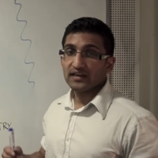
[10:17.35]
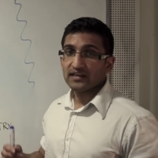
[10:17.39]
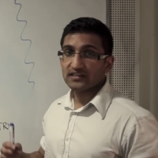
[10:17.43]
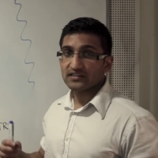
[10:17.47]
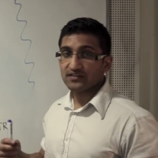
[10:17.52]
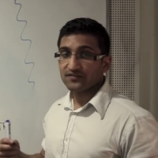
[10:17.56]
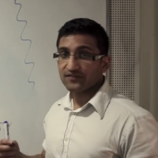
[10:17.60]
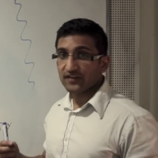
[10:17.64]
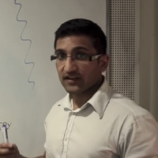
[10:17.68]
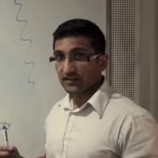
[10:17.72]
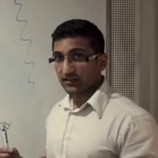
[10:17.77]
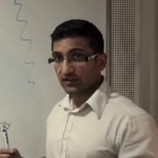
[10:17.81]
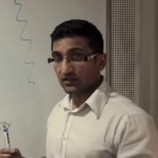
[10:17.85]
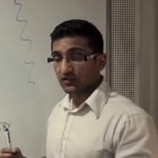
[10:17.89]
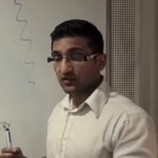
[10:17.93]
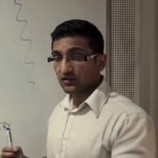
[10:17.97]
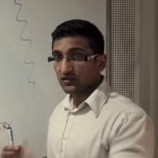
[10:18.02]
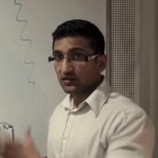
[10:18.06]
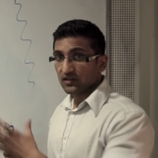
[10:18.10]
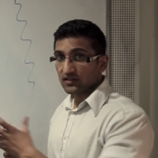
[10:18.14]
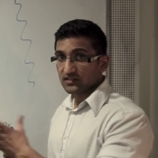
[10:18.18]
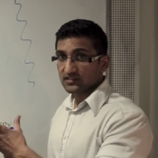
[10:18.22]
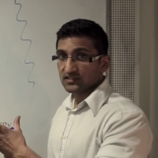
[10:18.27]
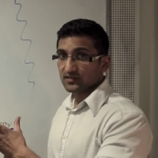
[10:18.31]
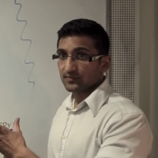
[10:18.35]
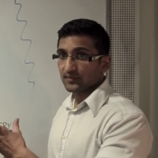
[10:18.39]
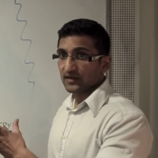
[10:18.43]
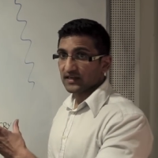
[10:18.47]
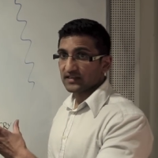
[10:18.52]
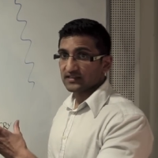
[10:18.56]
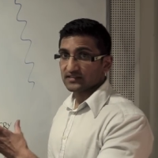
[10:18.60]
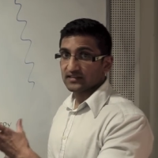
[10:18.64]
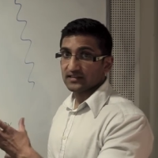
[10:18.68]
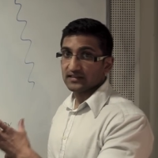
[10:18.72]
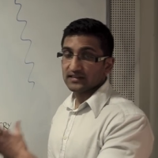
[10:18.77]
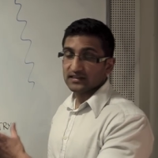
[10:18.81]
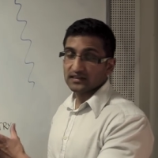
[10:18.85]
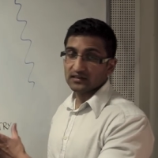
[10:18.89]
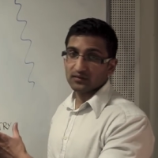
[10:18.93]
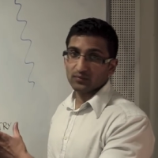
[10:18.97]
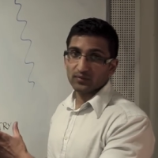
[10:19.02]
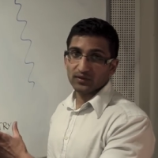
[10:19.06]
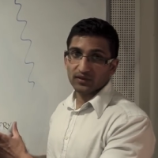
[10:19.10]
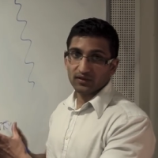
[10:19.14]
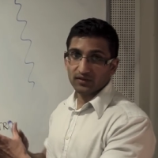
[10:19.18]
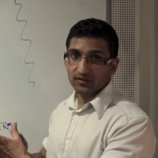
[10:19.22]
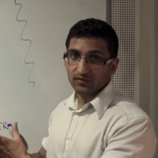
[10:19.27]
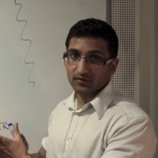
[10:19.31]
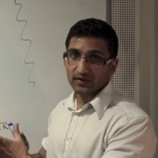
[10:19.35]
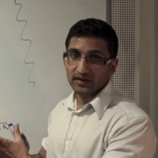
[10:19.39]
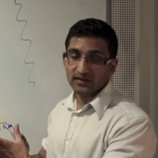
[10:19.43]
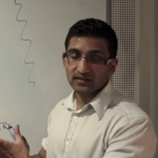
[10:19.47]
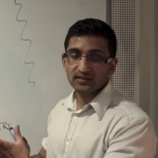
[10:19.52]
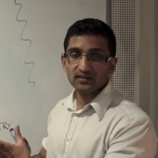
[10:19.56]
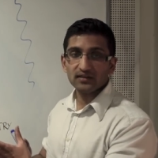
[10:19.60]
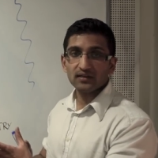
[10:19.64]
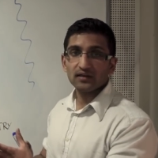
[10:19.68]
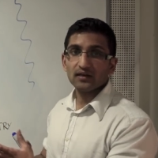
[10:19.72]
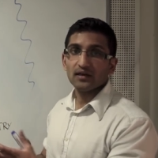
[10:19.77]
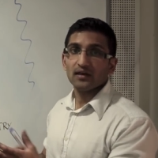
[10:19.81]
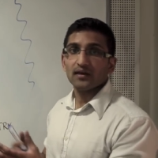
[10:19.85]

is the fact that you can customize the needle with the thread,